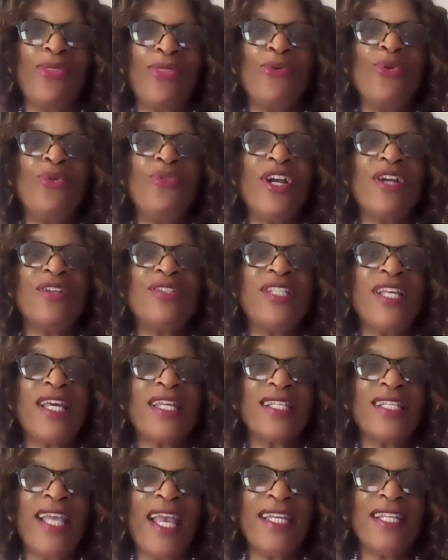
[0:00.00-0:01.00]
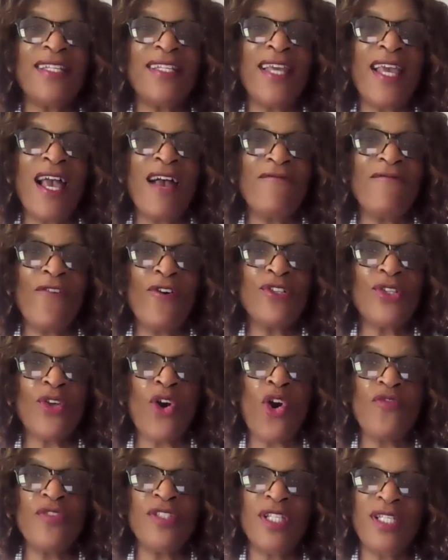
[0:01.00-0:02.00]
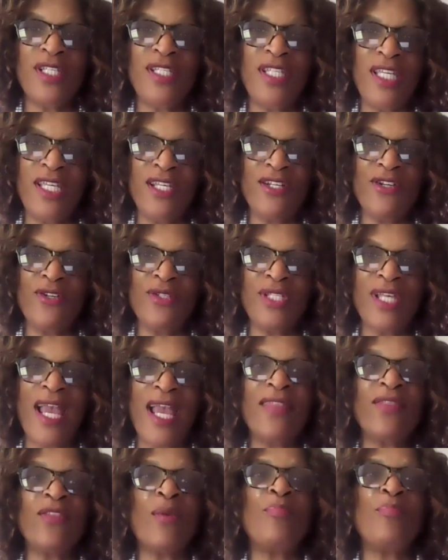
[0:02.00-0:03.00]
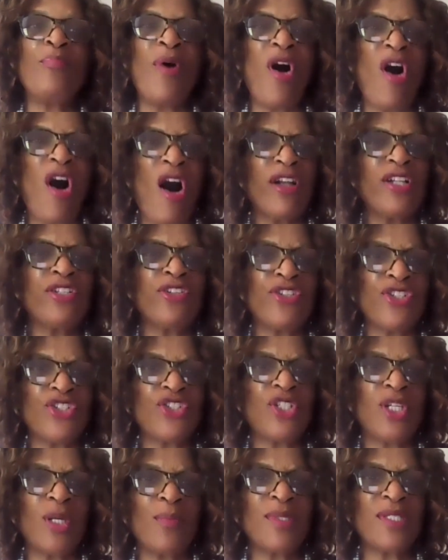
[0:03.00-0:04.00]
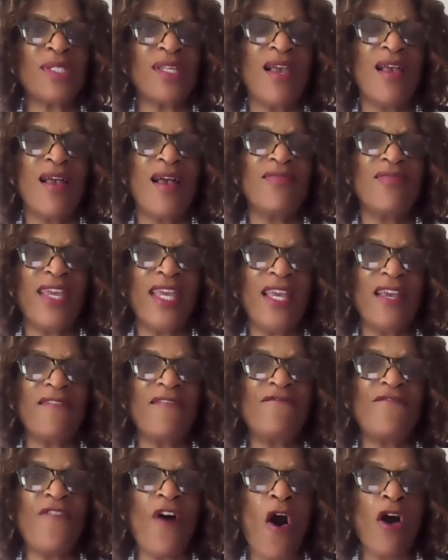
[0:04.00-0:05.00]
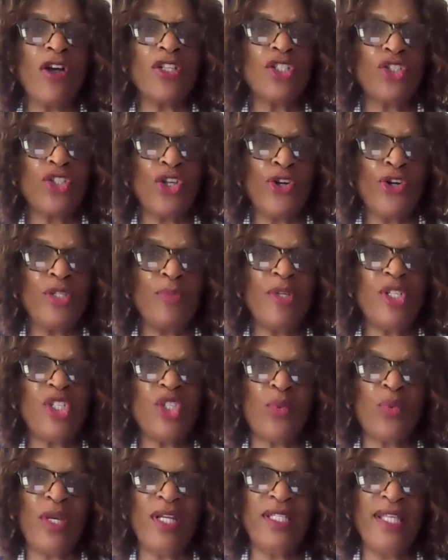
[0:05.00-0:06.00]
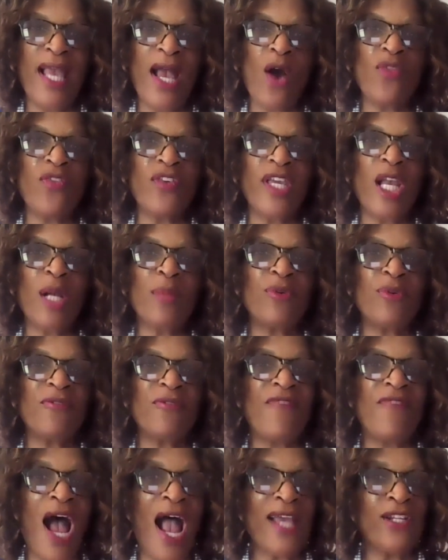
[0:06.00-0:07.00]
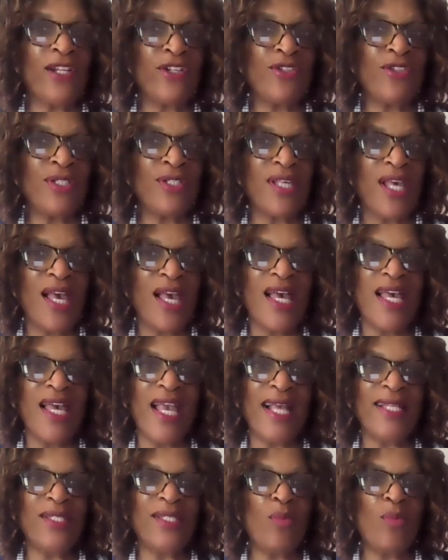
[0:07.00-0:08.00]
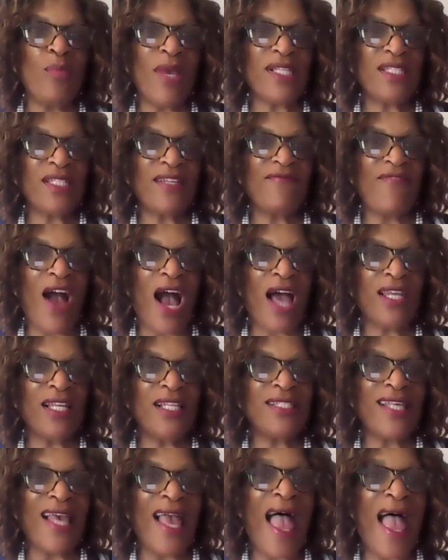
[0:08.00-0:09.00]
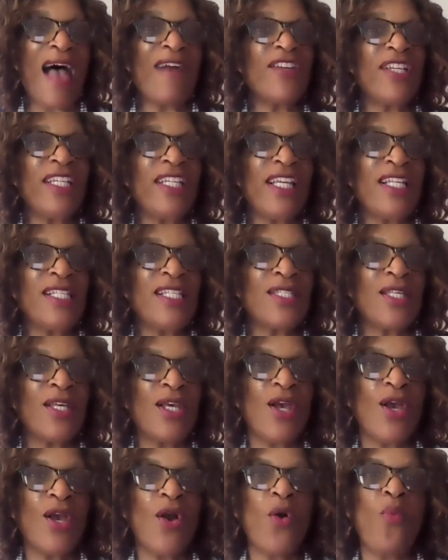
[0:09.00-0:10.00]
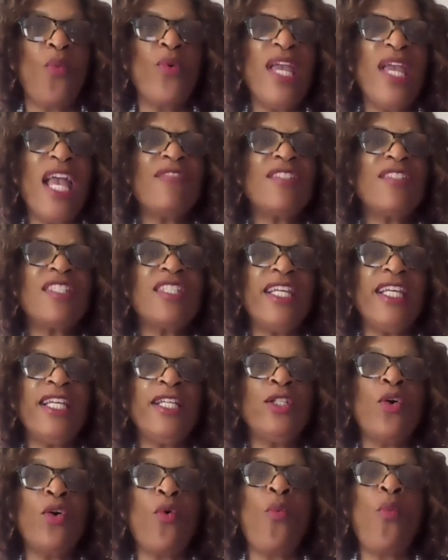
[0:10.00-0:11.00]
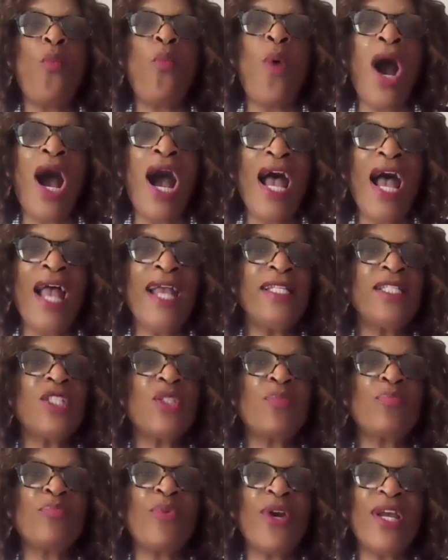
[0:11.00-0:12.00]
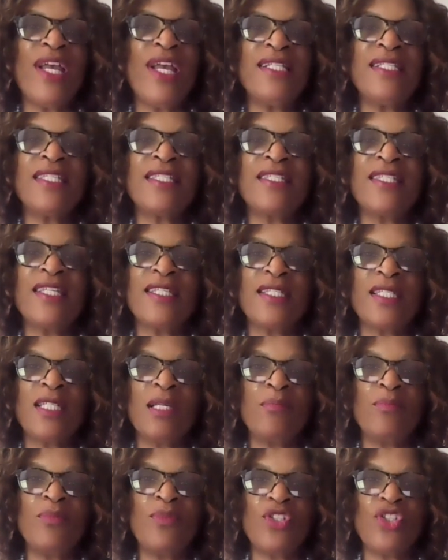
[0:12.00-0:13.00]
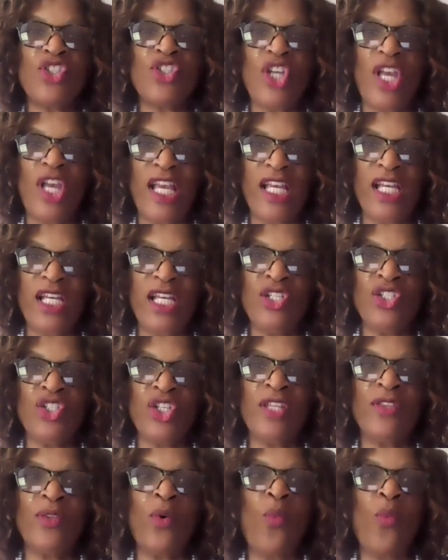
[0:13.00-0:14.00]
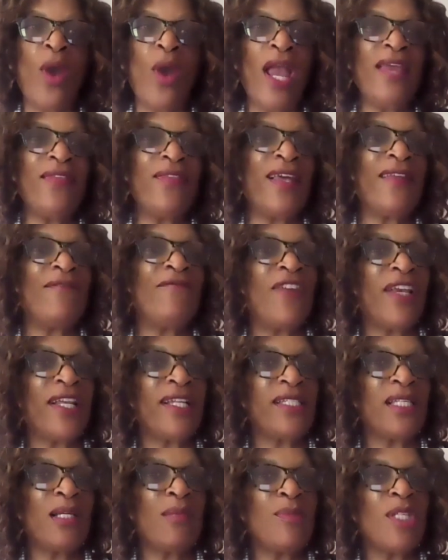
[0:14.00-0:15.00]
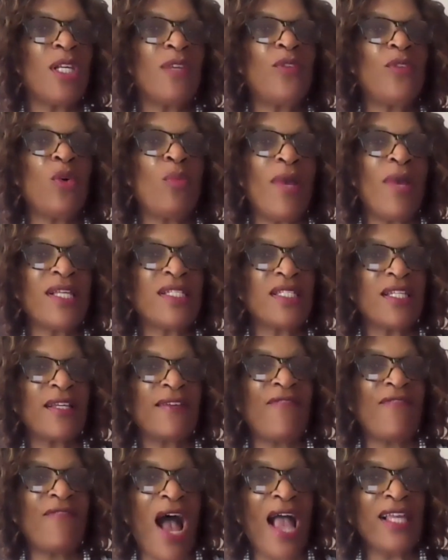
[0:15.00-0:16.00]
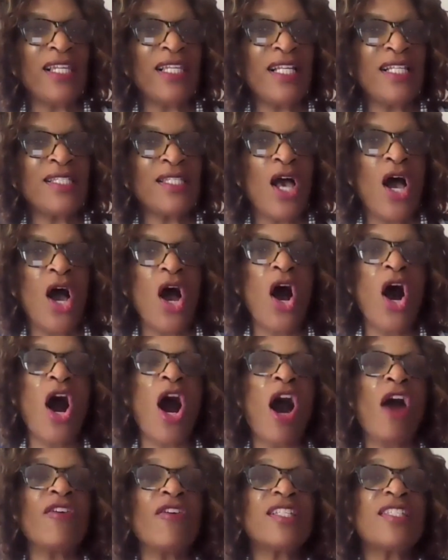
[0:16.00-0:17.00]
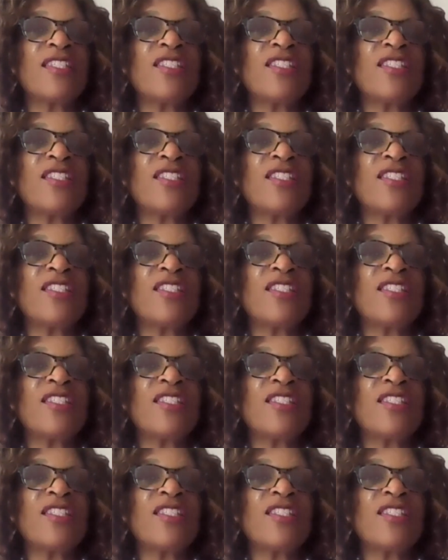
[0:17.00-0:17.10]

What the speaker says: Through their dedicated efforts over the years and the partnerships they have fostered between healthcare providers and domestic violence advocates, we have seen widespread systems change in the way that victims of domestic violence are